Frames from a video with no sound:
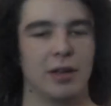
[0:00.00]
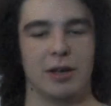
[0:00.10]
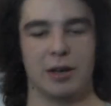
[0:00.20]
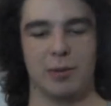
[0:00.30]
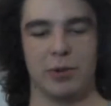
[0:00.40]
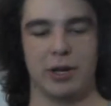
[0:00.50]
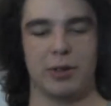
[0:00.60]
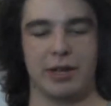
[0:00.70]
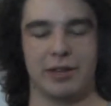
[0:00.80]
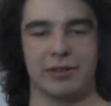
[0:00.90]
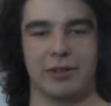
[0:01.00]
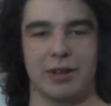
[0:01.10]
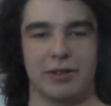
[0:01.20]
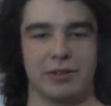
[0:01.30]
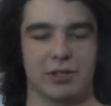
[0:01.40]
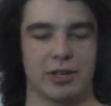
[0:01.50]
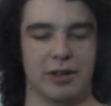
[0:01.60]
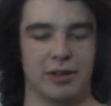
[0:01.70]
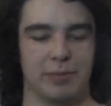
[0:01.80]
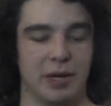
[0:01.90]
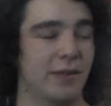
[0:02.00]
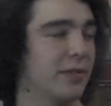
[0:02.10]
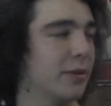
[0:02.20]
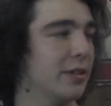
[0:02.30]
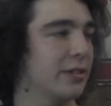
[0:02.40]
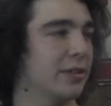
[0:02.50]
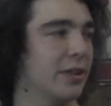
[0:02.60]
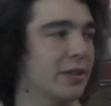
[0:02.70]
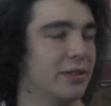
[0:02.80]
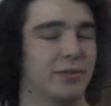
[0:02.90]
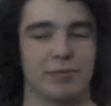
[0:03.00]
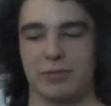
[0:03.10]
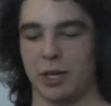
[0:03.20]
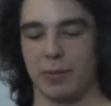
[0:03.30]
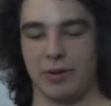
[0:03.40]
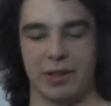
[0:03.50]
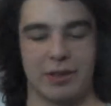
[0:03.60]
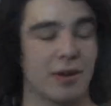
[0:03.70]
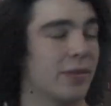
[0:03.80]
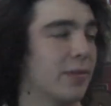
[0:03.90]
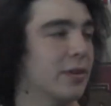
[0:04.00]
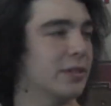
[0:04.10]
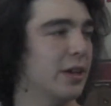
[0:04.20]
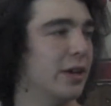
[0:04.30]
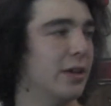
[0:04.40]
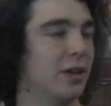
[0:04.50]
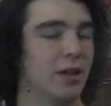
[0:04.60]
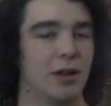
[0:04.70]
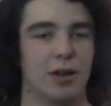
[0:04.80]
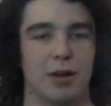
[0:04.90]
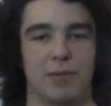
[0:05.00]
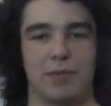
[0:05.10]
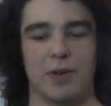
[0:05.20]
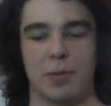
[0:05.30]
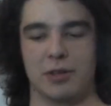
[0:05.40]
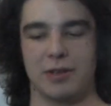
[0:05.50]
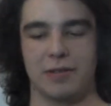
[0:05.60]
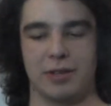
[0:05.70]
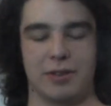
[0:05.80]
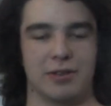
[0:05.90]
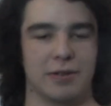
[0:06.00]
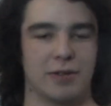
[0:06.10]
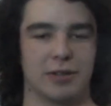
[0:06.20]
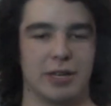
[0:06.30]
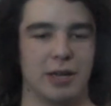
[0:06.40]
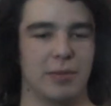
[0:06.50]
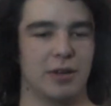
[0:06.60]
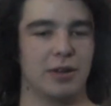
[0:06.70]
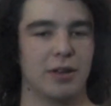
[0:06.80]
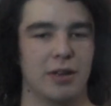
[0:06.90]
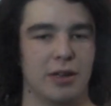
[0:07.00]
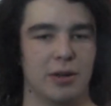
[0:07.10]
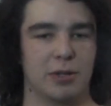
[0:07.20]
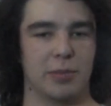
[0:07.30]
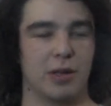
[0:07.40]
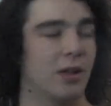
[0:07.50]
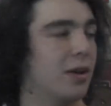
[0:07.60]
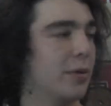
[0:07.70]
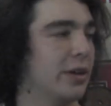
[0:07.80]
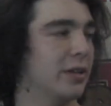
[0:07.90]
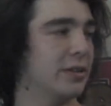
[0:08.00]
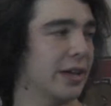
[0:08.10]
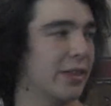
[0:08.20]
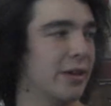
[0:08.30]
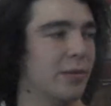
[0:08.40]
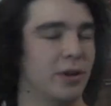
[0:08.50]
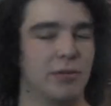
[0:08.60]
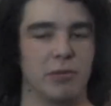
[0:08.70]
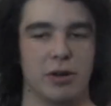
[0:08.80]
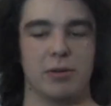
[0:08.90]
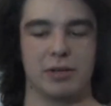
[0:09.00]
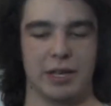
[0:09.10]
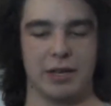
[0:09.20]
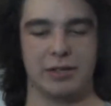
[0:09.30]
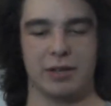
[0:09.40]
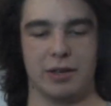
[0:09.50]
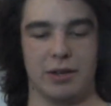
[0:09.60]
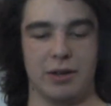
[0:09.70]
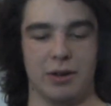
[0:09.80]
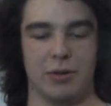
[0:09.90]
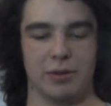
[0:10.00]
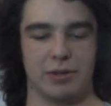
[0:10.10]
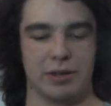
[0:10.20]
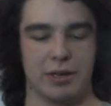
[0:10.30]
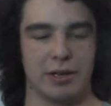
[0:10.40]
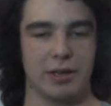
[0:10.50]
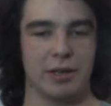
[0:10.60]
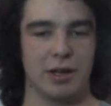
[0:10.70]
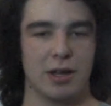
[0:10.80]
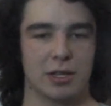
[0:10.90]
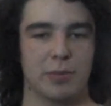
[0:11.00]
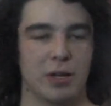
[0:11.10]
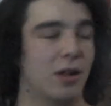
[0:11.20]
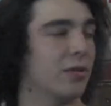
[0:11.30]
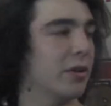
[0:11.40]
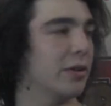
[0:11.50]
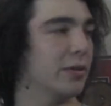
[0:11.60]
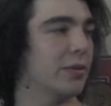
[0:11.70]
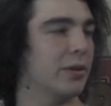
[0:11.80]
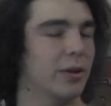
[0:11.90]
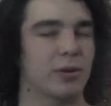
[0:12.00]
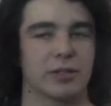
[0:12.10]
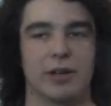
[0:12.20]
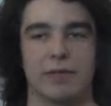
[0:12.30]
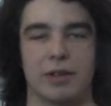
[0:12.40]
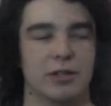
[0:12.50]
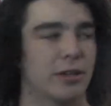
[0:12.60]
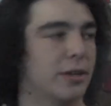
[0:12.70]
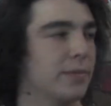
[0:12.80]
We know that it's not just going to be given to us. It's not that going to be right there off the first day. February 17th is our first game, and it's going to be a long way to get there, but we know what it takes, and it's going to be a long road, and we're excited for that journey.